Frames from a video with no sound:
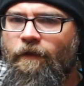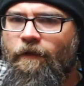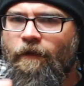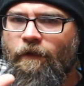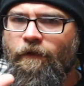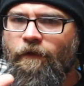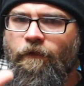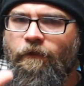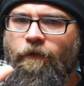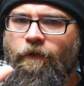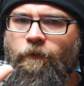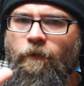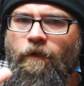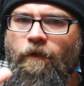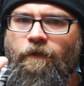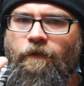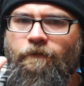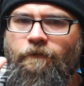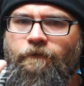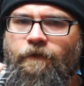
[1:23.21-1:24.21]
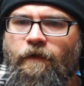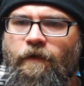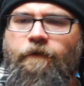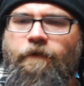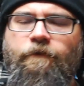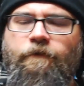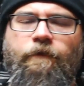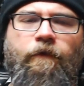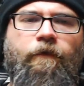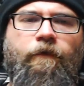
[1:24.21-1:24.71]
Now, this is one of the
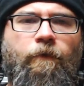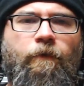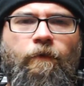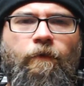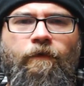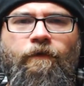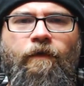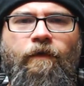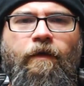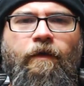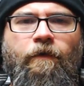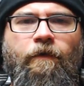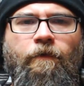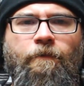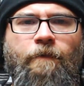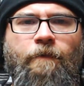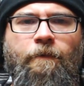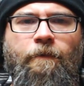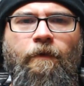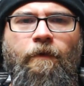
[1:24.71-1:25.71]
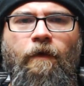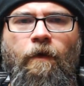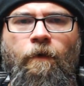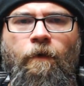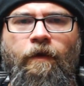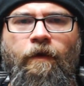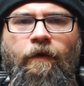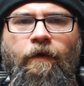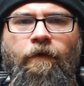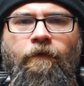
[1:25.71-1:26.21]
very first ones I can remember
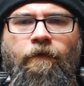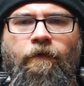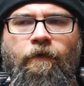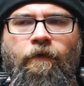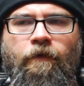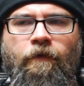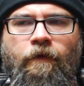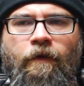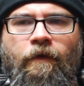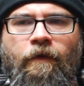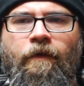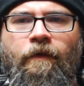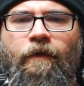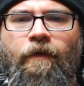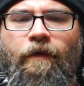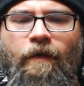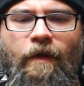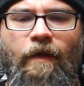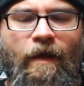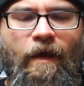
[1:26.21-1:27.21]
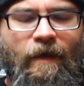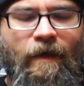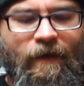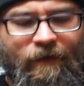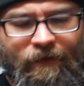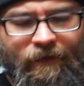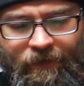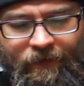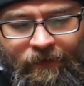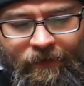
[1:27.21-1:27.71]
owning,
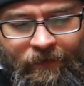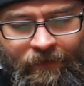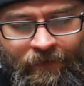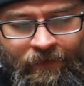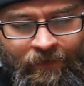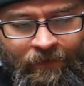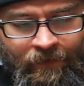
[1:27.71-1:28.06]
and